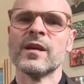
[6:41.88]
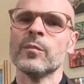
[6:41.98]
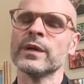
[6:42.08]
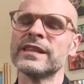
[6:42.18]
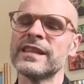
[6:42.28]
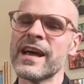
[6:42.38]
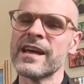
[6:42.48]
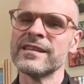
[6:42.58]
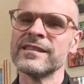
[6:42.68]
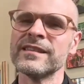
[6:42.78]
But
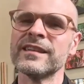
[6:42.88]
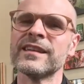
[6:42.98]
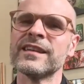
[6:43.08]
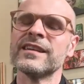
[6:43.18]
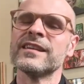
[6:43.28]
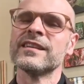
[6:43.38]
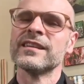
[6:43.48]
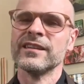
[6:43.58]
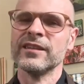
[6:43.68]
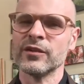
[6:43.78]
then,
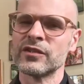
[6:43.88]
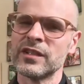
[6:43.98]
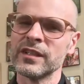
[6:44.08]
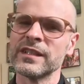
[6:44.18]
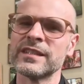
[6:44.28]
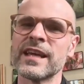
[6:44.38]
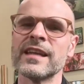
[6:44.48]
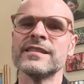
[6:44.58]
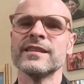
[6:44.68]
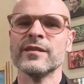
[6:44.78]
you know, still
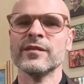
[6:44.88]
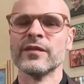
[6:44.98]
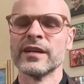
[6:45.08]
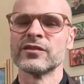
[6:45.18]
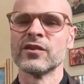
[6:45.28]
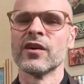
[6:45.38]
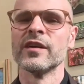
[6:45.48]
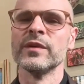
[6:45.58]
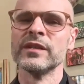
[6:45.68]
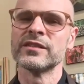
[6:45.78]
attentive, I saw
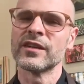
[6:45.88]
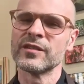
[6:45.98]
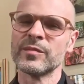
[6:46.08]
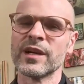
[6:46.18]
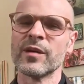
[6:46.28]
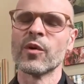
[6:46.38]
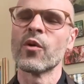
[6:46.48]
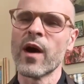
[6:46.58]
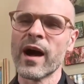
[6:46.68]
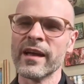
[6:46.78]
he started to become
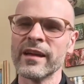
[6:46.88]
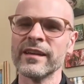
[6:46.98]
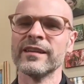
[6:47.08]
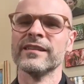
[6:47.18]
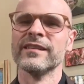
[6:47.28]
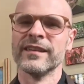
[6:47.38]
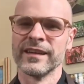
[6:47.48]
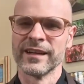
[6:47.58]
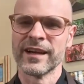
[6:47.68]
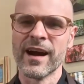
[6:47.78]
quiet
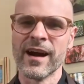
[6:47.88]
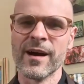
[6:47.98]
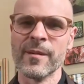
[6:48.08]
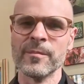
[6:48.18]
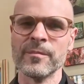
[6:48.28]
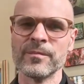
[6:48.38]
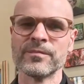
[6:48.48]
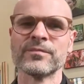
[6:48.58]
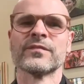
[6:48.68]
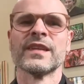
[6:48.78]
and calm,
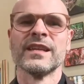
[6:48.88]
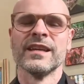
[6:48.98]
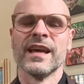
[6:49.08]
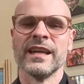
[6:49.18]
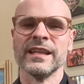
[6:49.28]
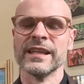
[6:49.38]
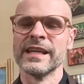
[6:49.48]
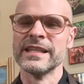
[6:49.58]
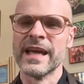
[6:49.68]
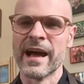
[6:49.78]
and he
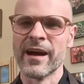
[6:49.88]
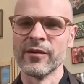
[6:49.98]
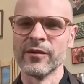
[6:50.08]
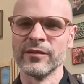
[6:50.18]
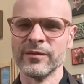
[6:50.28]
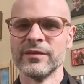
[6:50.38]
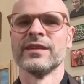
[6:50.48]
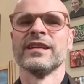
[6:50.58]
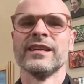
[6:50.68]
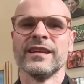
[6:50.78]
lay down,
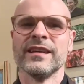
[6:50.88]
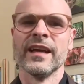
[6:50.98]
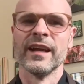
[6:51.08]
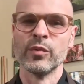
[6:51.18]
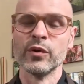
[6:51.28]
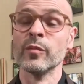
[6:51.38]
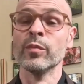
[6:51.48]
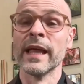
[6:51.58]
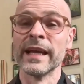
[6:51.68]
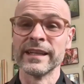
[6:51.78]
and I put a
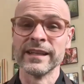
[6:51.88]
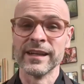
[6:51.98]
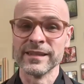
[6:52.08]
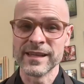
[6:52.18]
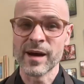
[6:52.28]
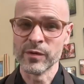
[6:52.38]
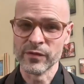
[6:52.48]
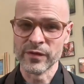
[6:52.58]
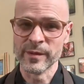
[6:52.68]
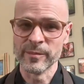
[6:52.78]
blanket on top of
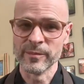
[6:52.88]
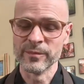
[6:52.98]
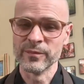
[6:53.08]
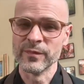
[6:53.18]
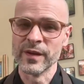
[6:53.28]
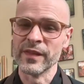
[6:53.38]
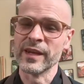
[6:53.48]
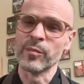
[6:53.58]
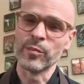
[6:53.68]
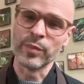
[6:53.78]
him and then
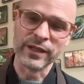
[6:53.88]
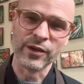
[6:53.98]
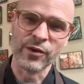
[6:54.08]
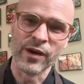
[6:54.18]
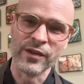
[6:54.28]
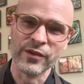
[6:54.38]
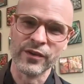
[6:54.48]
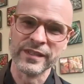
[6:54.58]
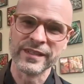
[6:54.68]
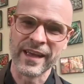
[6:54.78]
a pillow under
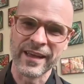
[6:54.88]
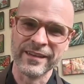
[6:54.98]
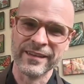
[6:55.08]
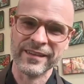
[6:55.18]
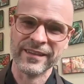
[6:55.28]
his head.